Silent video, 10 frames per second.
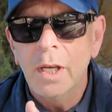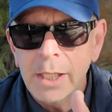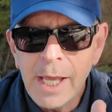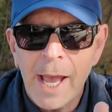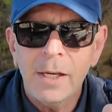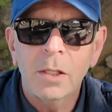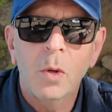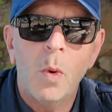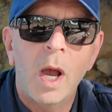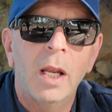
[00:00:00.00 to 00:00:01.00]
again,
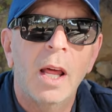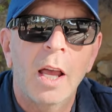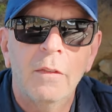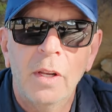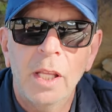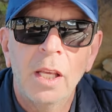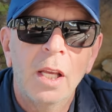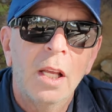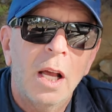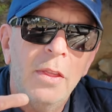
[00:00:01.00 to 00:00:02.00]
quite lively.
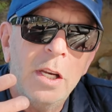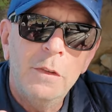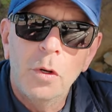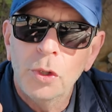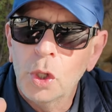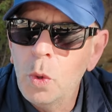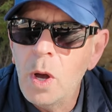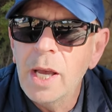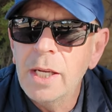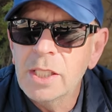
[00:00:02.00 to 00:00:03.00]
And then you've got the
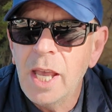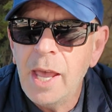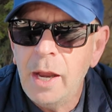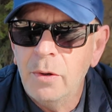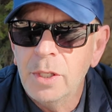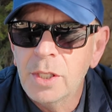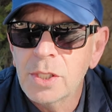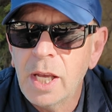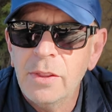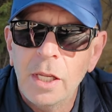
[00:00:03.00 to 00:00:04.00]
quieter
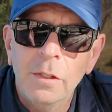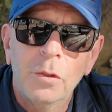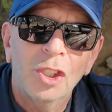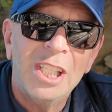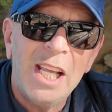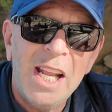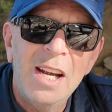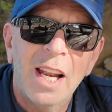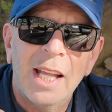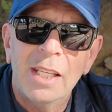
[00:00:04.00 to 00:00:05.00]
areas, and then you've got the
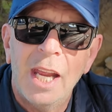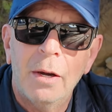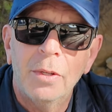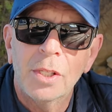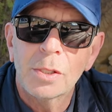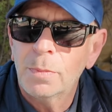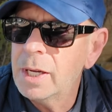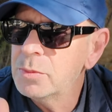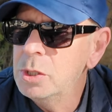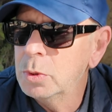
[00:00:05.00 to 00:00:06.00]
inland areas.
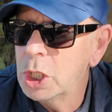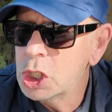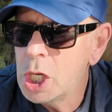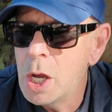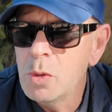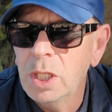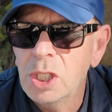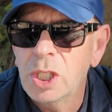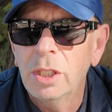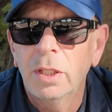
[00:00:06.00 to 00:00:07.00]
Perhaps you want a totally
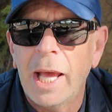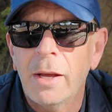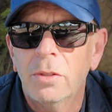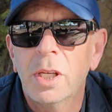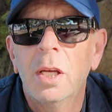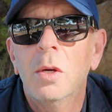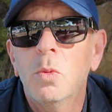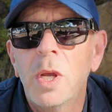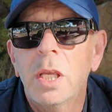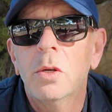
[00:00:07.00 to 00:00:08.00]
chilled out
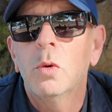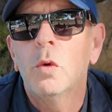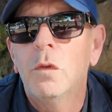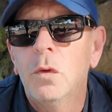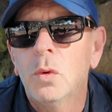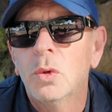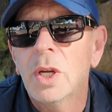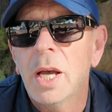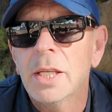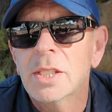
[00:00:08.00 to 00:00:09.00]
week or
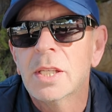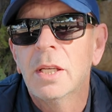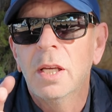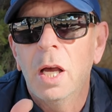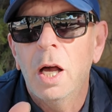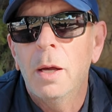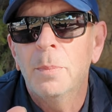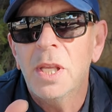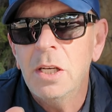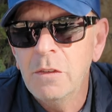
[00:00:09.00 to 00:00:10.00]
fortnight
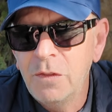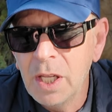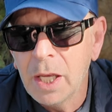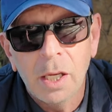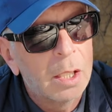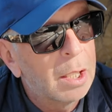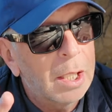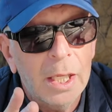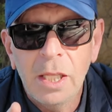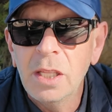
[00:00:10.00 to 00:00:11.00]
up in a villa
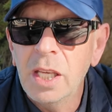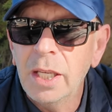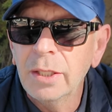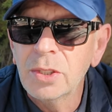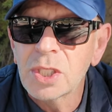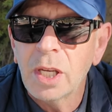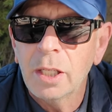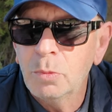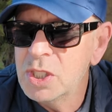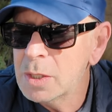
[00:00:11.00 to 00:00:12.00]
in the
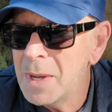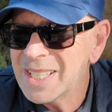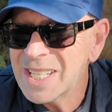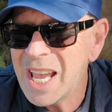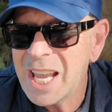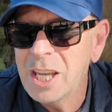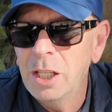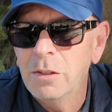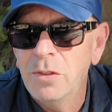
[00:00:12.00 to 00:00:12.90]
hillside with spectacular